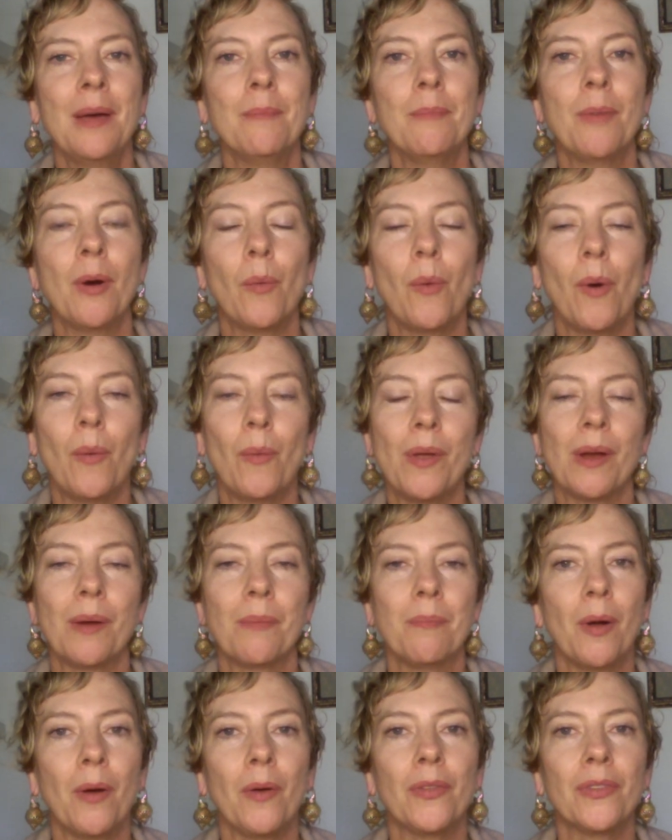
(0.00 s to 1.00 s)
but what we are
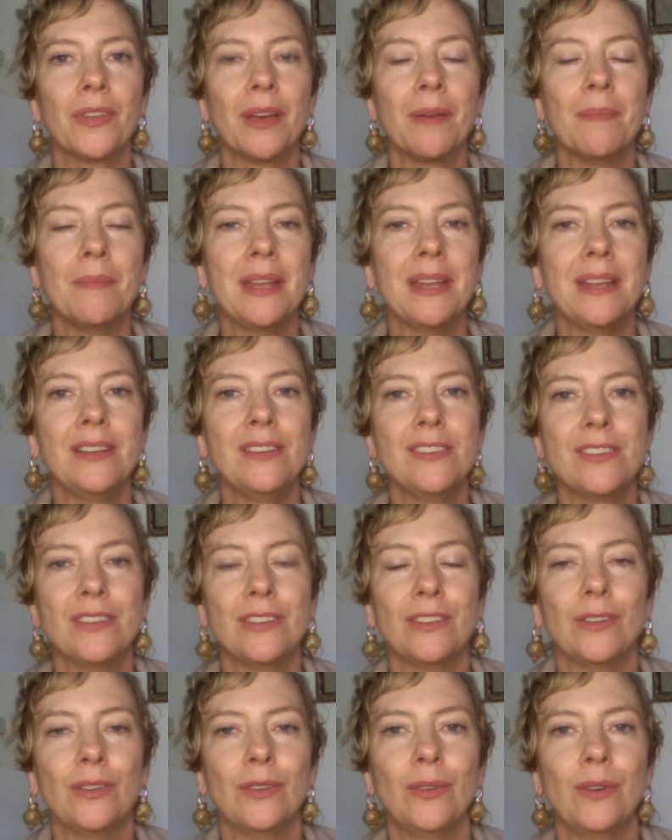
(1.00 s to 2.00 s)
both committed
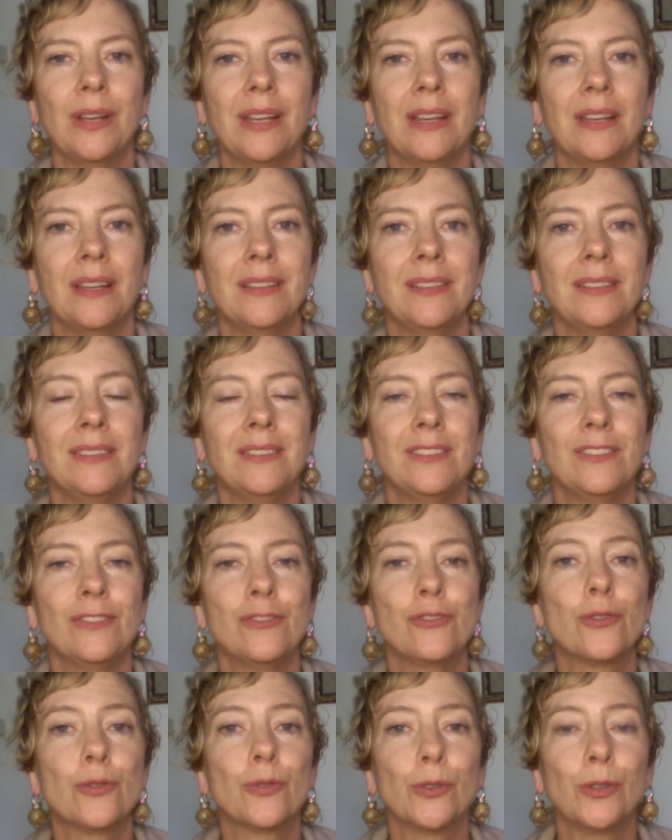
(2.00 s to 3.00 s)
to is
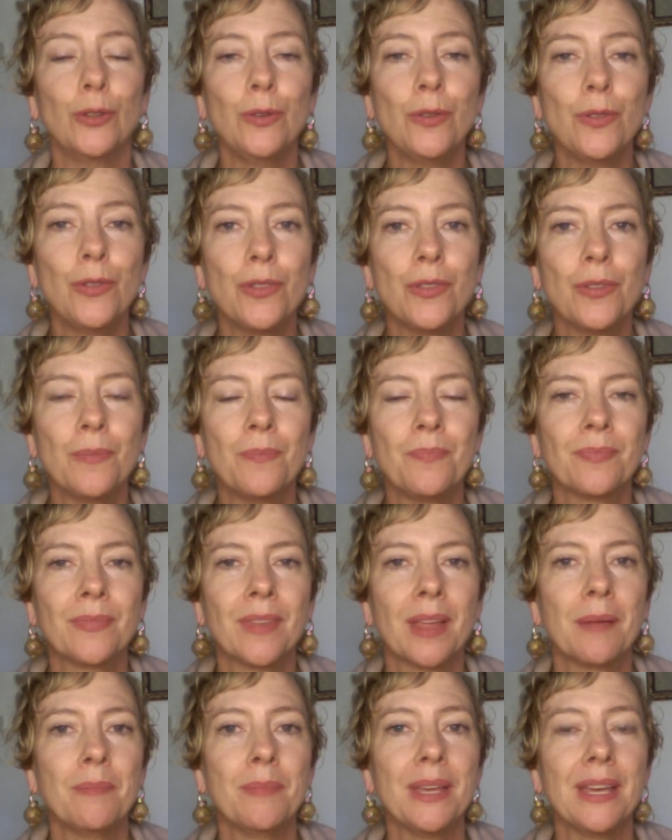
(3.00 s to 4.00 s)
truth,
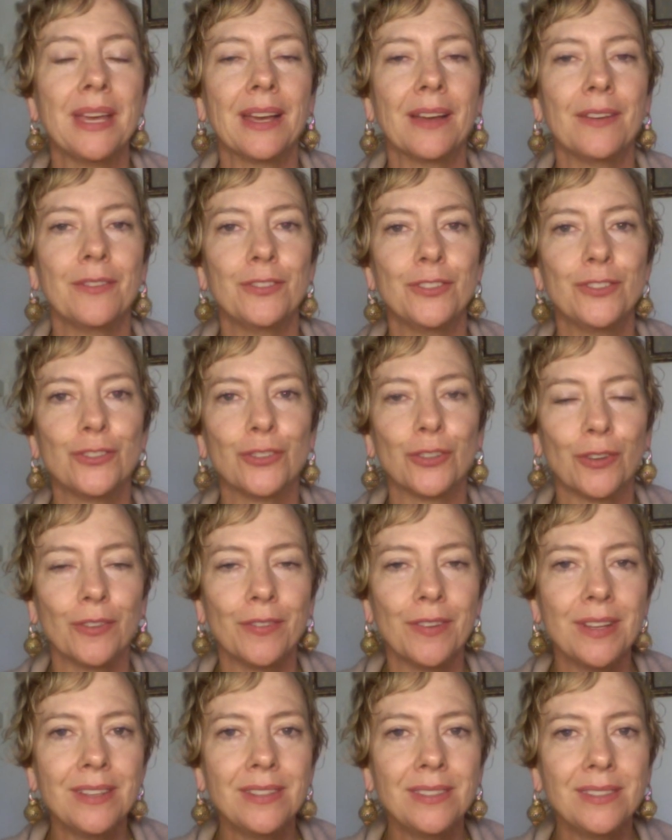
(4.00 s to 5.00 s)
being of
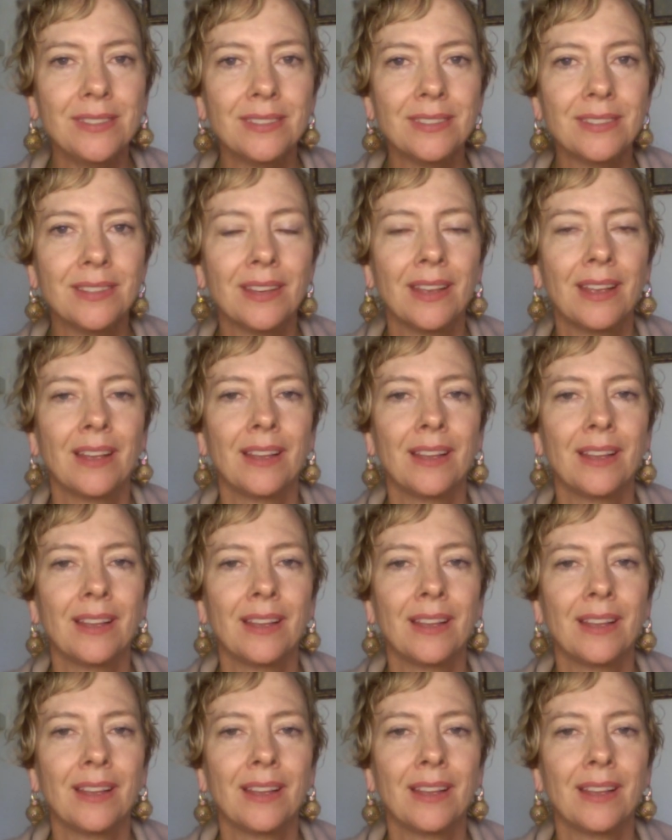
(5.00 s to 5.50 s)
service,